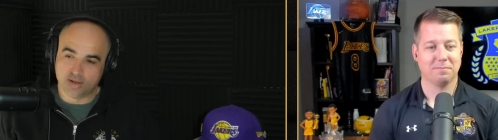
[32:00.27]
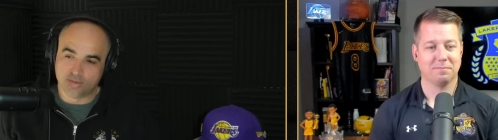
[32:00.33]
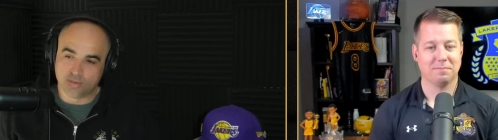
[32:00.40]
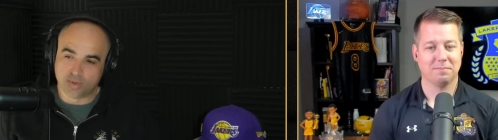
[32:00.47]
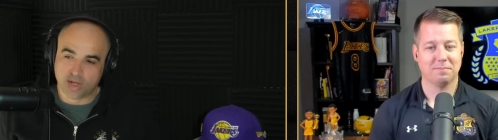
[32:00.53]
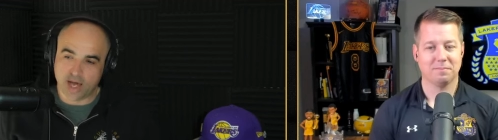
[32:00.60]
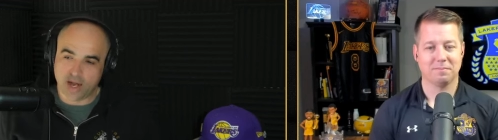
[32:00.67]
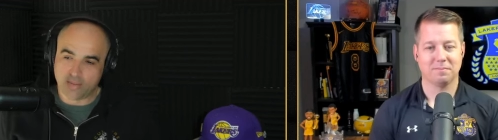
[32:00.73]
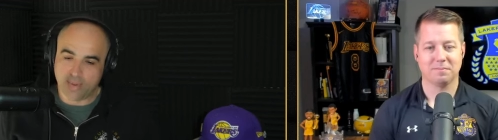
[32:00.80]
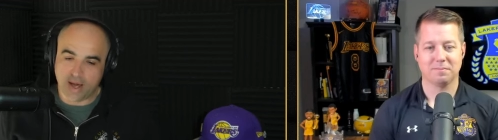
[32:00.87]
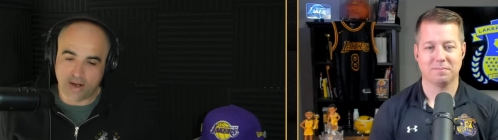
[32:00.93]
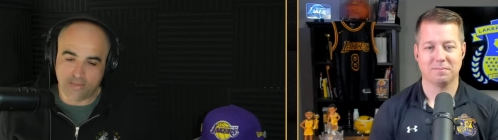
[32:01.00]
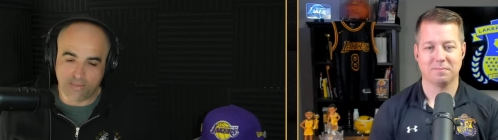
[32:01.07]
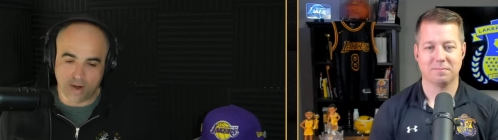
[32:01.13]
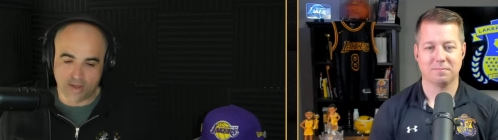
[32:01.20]
Speaker 1: we got about
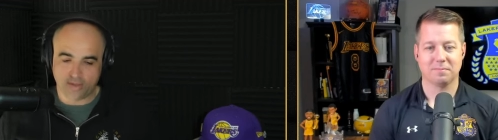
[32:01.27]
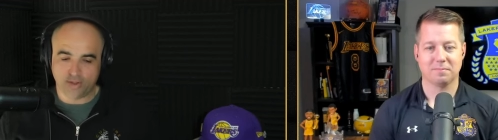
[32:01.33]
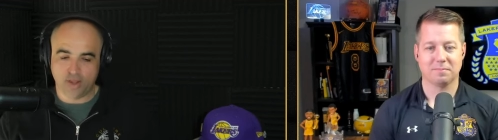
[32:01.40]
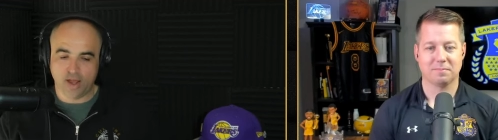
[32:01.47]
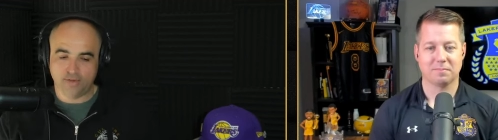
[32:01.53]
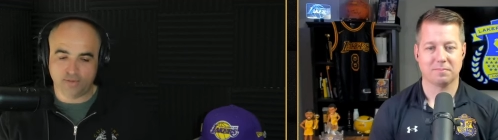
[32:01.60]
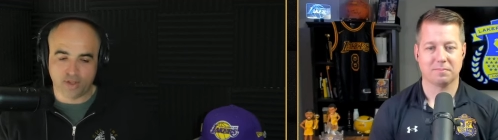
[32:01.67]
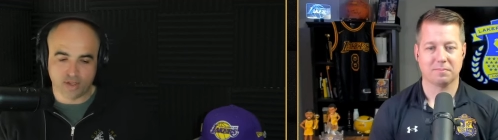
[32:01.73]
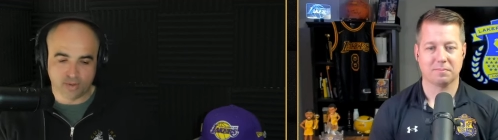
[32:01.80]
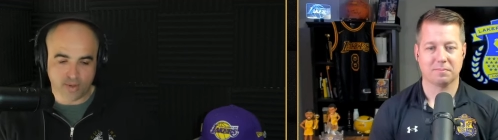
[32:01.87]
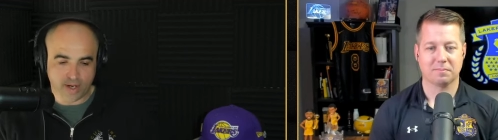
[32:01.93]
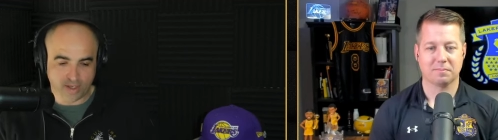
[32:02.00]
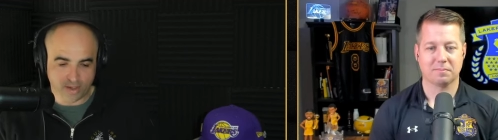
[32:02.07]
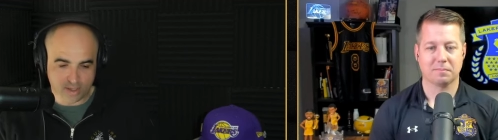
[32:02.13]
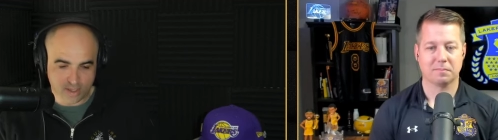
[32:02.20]
a month left in the
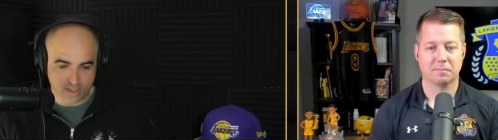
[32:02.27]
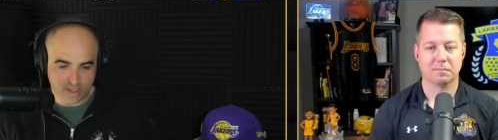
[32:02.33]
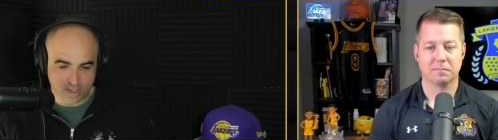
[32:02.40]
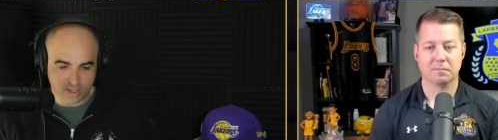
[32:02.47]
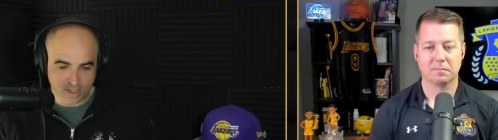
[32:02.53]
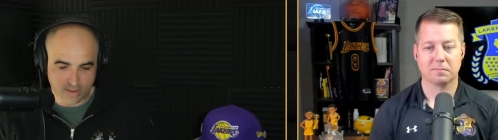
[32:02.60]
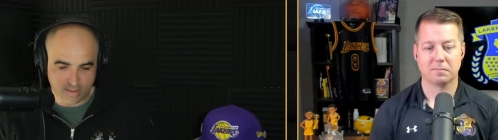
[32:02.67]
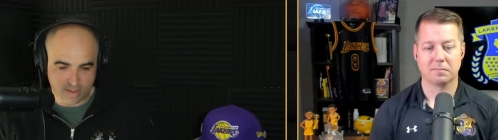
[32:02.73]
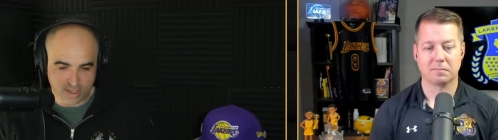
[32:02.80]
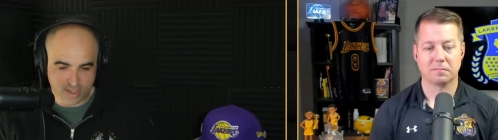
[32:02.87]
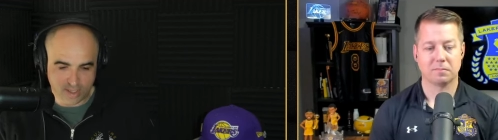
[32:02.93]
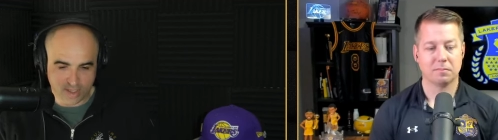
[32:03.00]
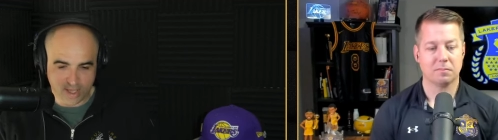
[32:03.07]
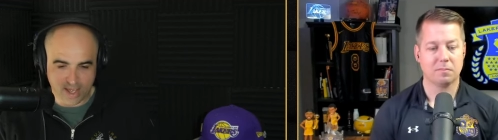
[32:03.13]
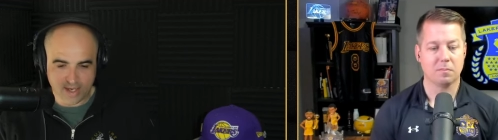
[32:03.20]
regular season. Let me see. The
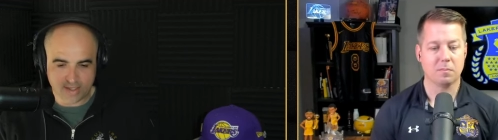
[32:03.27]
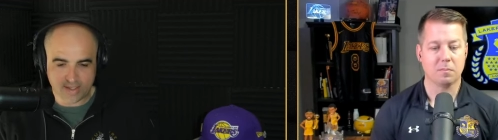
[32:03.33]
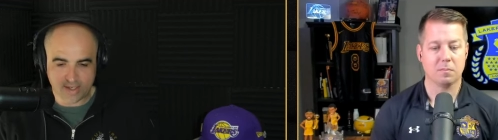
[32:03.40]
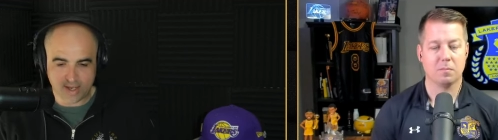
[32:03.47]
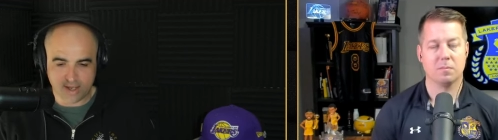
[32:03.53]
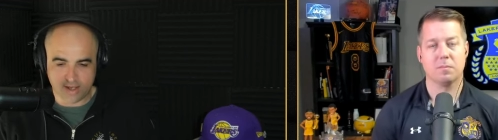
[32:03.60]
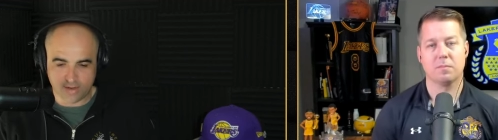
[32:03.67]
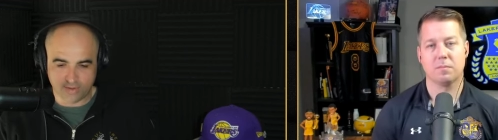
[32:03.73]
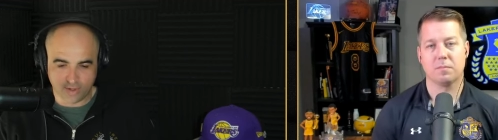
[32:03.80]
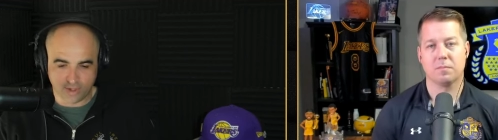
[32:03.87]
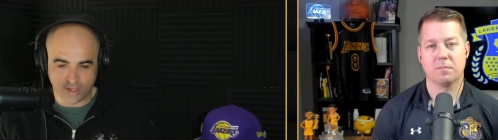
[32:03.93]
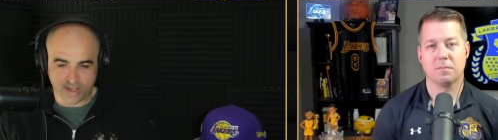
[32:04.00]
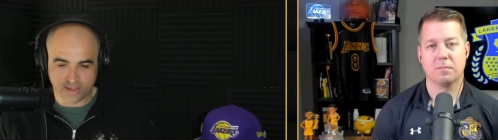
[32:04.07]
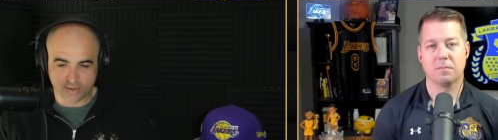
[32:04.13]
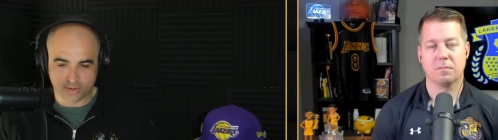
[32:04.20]
last day of the
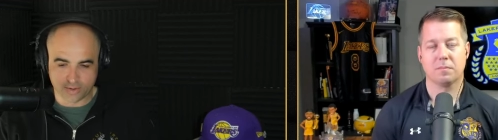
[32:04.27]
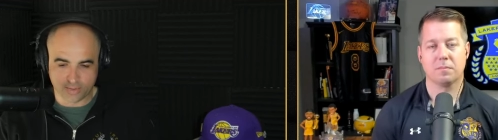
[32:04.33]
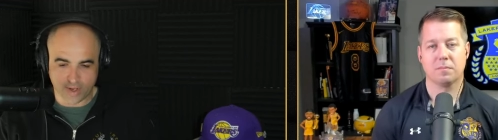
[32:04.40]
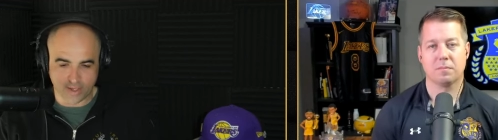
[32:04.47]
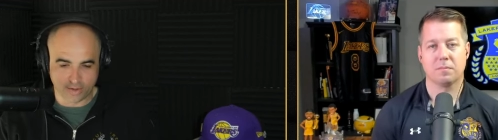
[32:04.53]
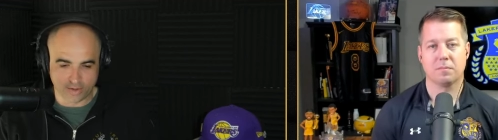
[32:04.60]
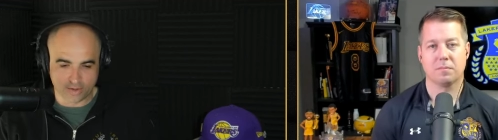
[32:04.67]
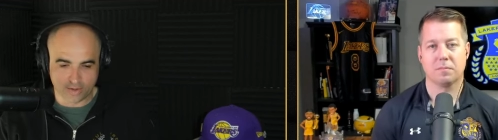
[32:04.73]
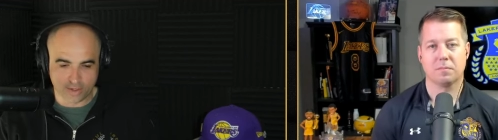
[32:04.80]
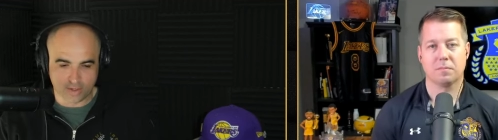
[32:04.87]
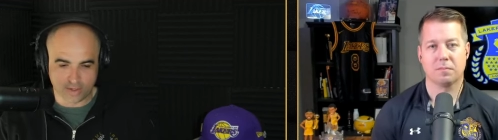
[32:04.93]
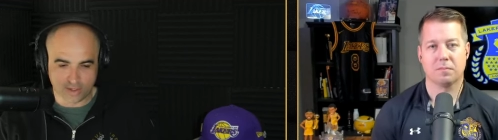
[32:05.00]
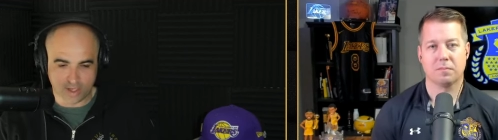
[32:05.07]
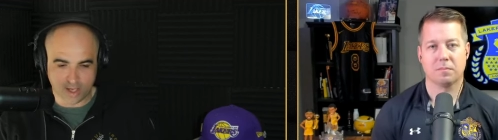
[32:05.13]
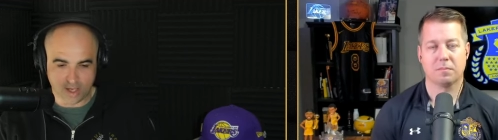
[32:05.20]
Lakers' regular
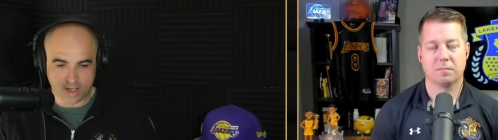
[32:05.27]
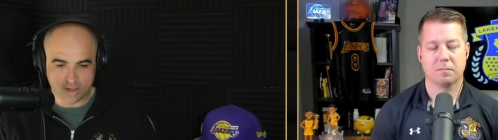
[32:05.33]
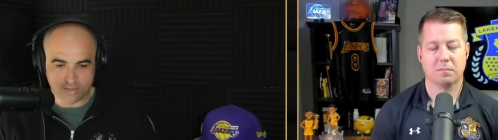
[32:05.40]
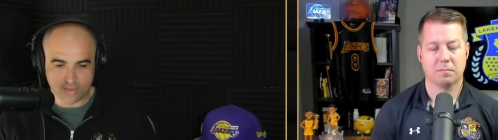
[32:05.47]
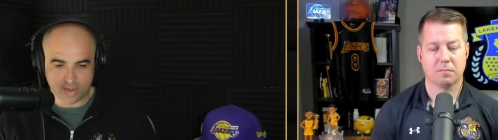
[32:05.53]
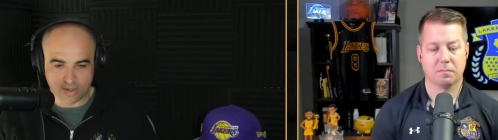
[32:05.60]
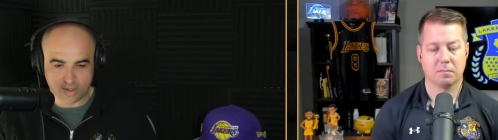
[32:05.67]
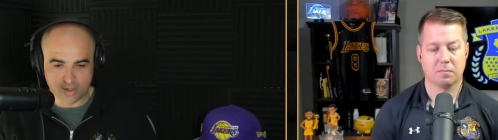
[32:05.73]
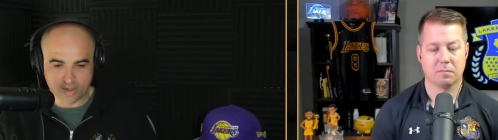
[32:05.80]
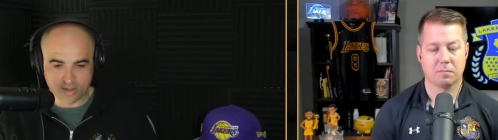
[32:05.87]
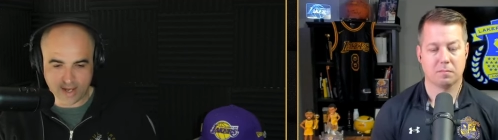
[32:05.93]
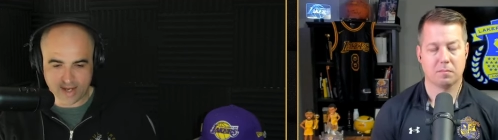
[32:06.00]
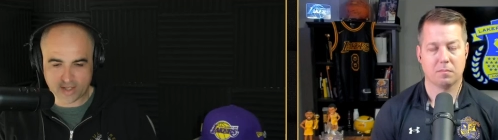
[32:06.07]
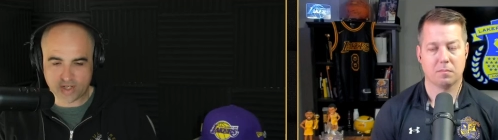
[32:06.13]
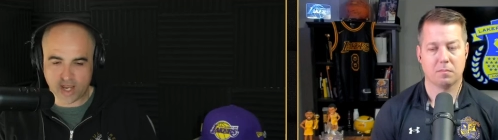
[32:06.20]
season game is
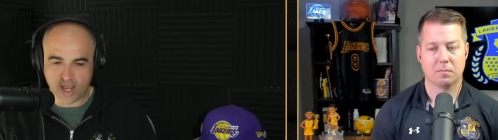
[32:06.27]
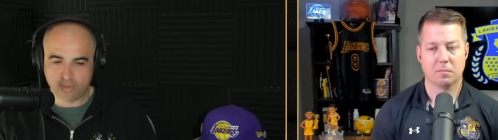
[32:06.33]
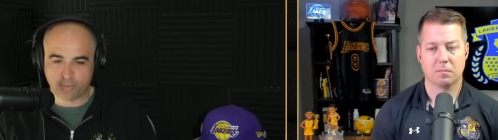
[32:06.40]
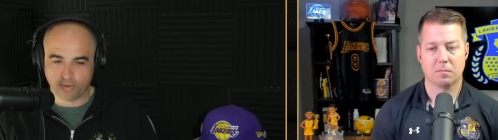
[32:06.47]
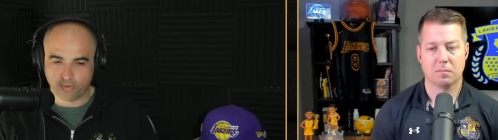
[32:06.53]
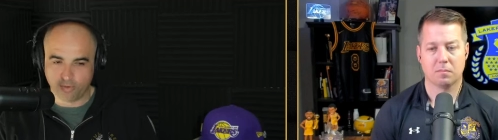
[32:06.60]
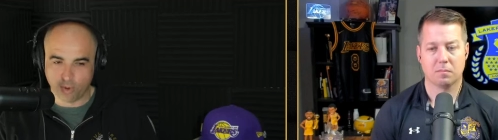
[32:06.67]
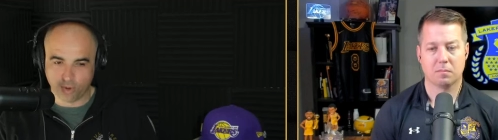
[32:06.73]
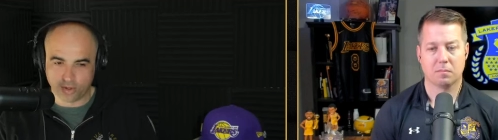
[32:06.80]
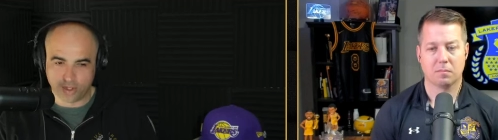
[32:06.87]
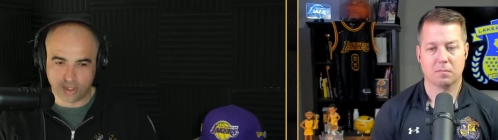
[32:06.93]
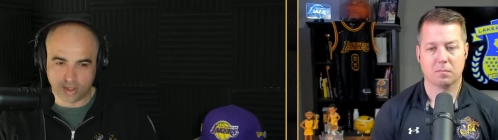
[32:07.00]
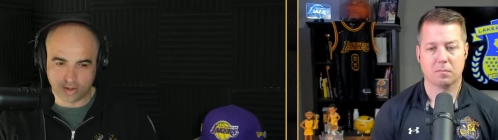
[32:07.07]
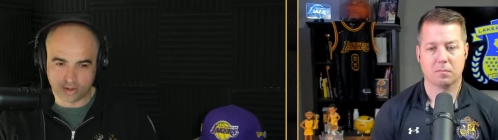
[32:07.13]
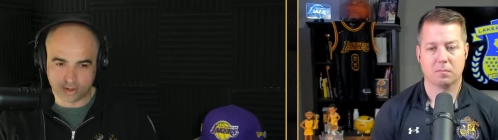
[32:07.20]
actually April
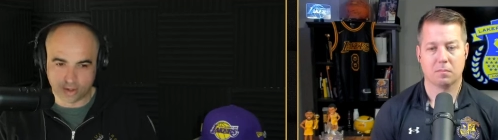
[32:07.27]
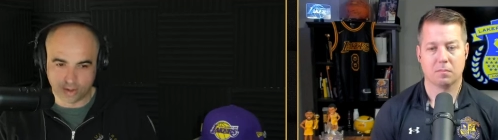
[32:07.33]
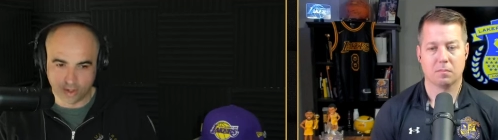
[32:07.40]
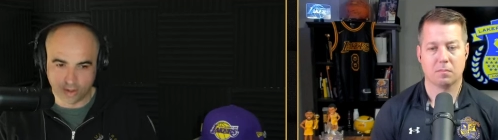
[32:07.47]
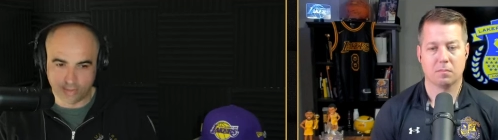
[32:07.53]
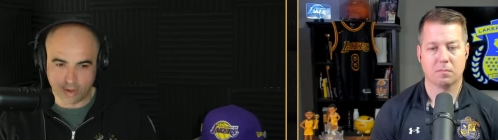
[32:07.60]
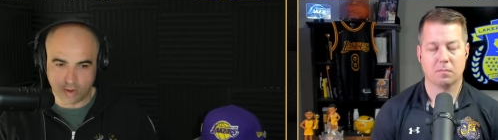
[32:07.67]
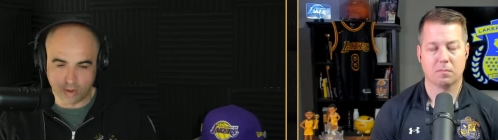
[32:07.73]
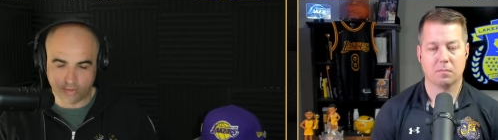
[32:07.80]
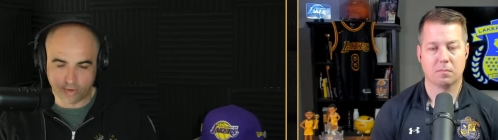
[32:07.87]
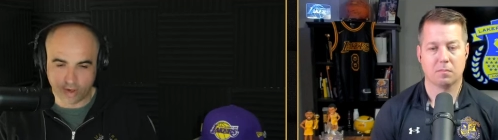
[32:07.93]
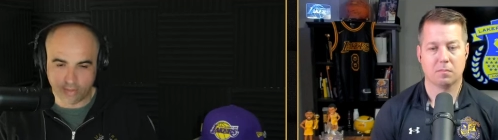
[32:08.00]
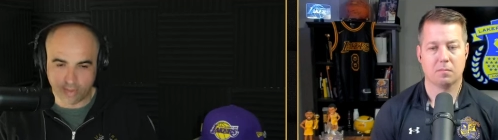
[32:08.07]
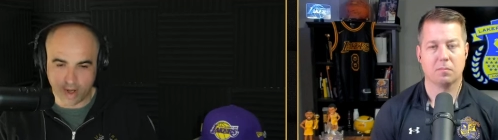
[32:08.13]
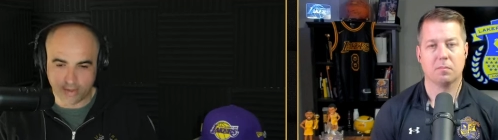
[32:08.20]
14th. So a little bit over
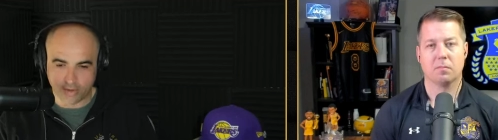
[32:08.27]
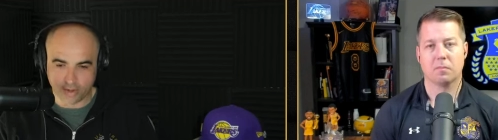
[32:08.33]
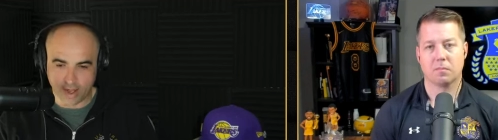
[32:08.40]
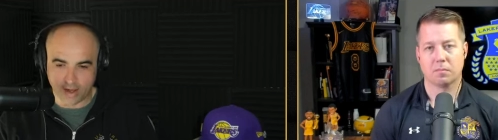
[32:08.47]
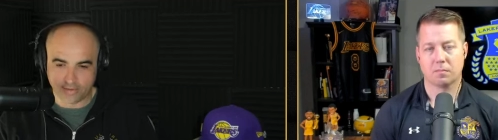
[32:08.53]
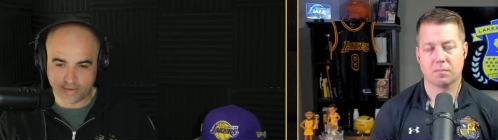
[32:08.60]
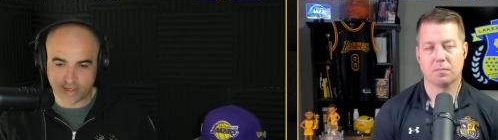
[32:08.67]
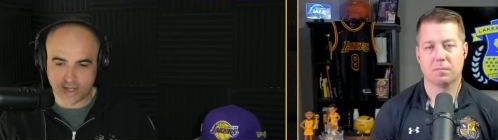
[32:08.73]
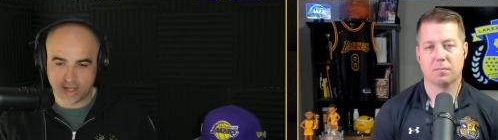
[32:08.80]
a month left,